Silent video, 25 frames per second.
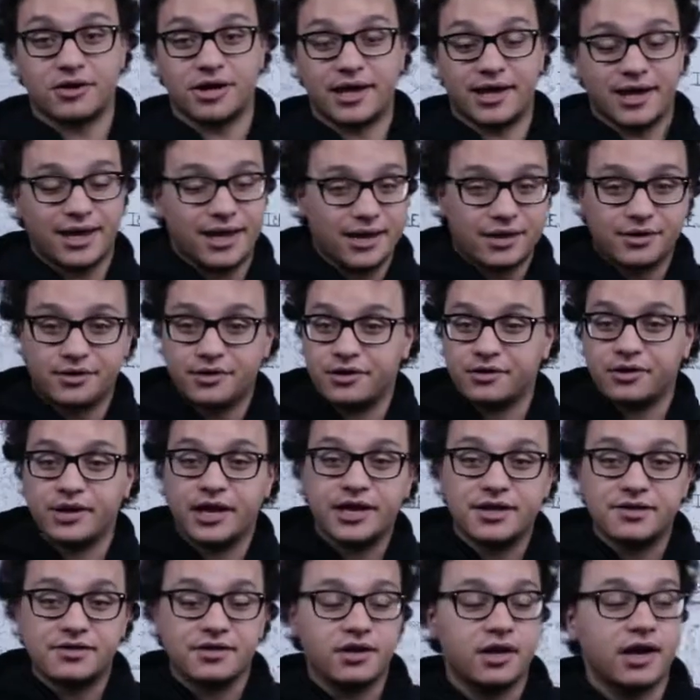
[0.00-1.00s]
And I don't
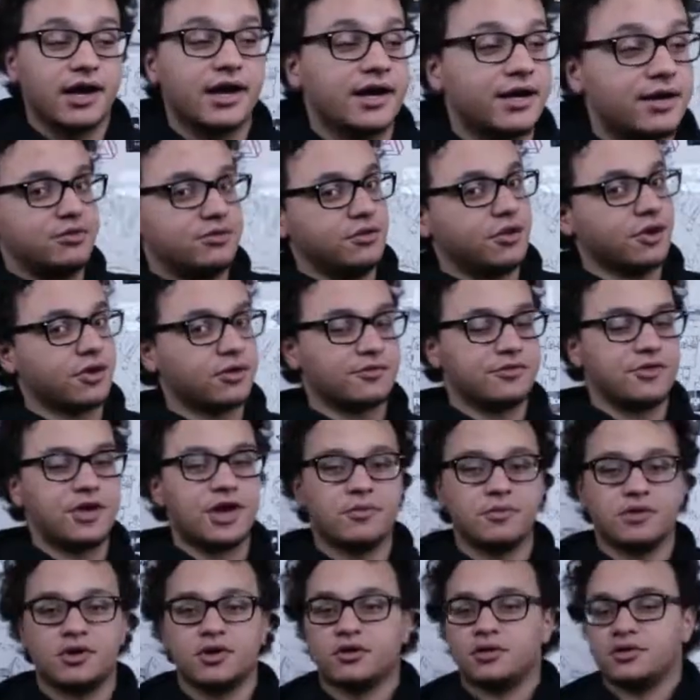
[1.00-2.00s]
hate the guy. None of
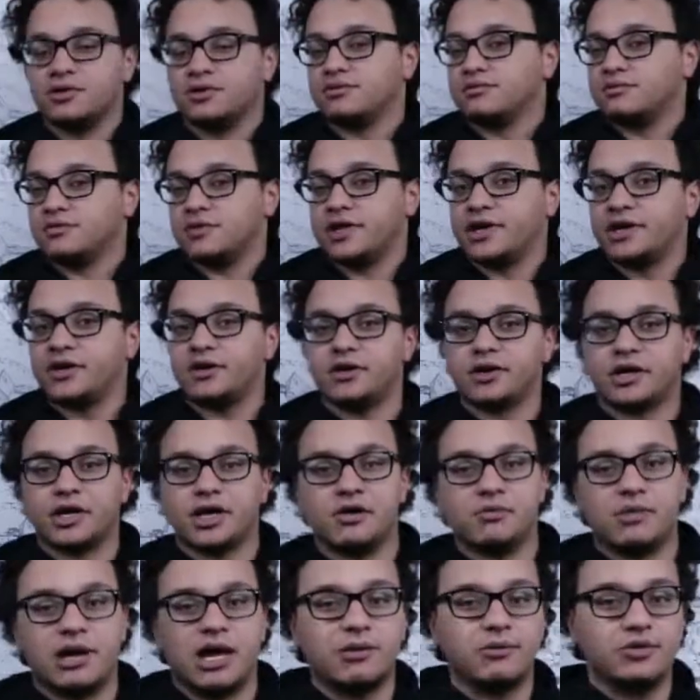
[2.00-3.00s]
them, you know, they're okay
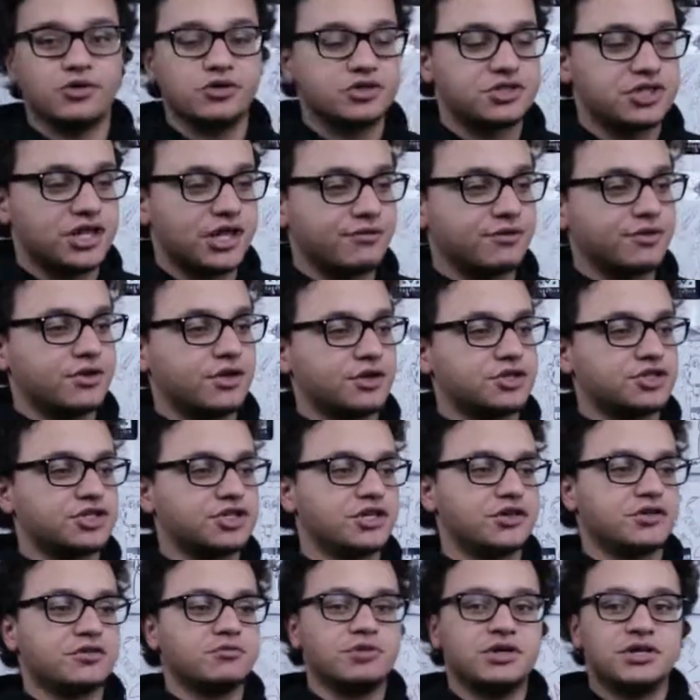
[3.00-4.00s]
in my books. They haven't done
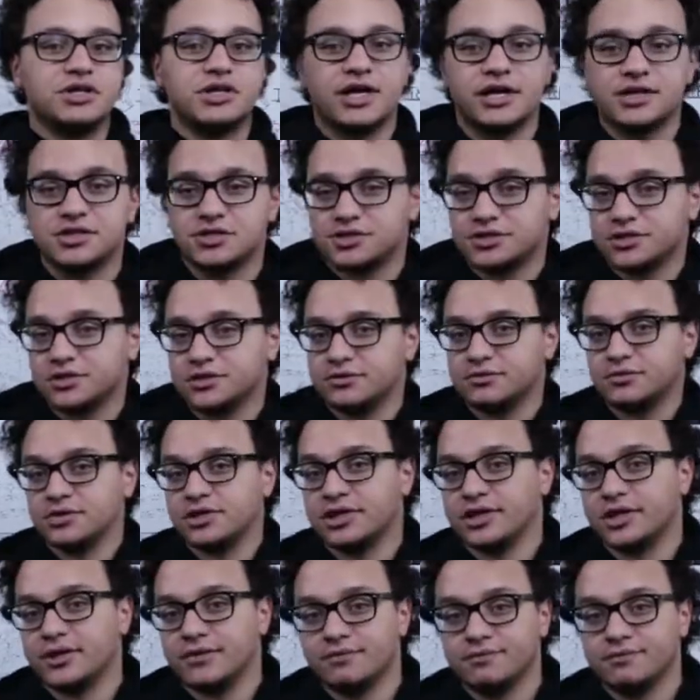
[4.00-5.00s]
shit to me yet, so yeah.